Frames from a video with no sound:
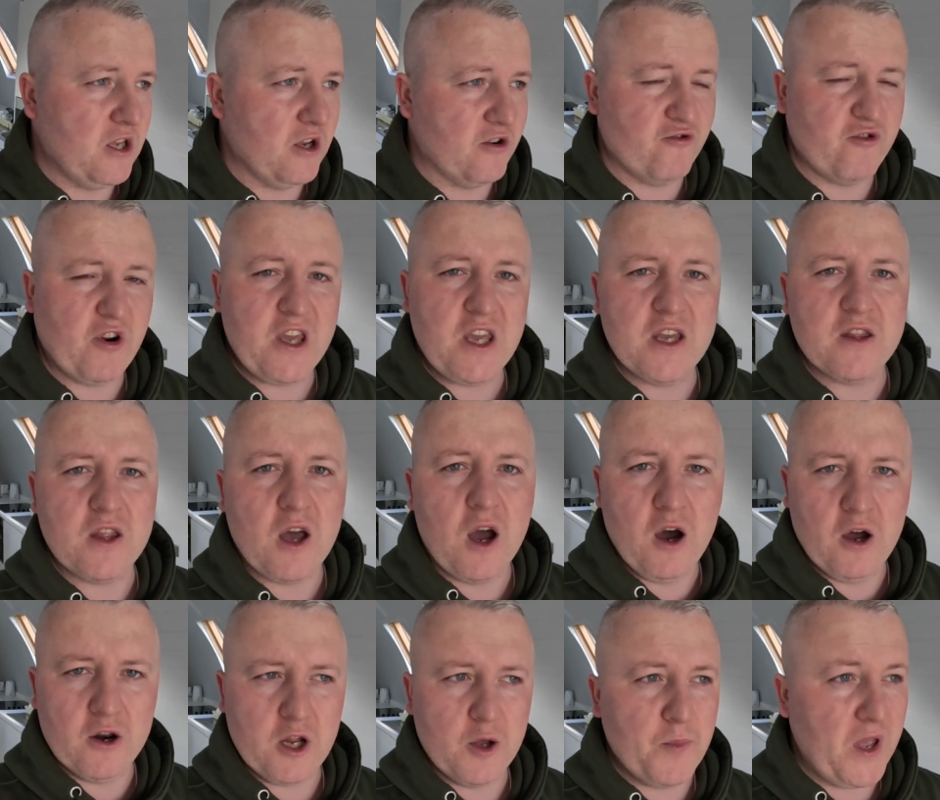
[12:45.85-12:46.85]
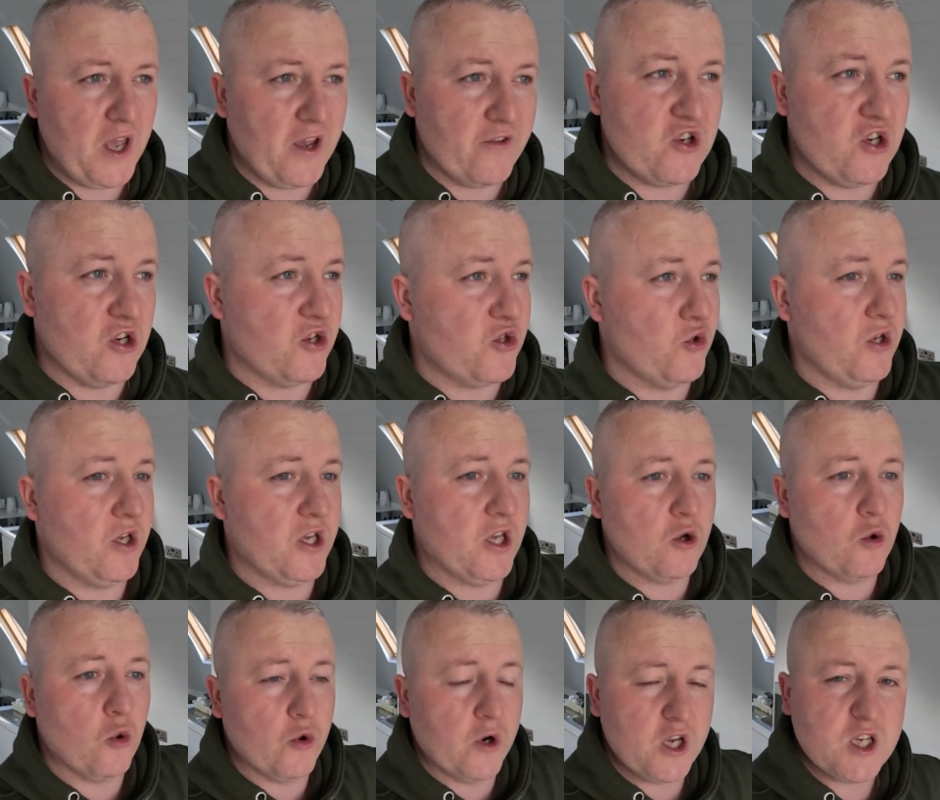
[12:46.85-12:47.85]
You're right in the heart of Perthshire, so you
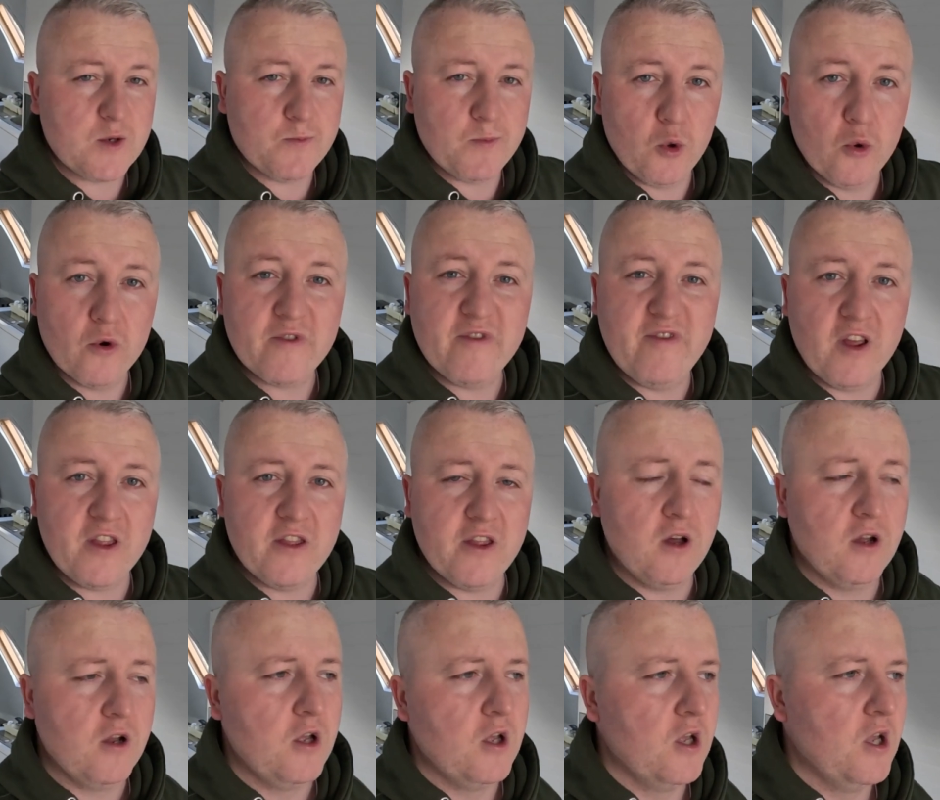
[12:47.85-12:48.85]
can go and explore further.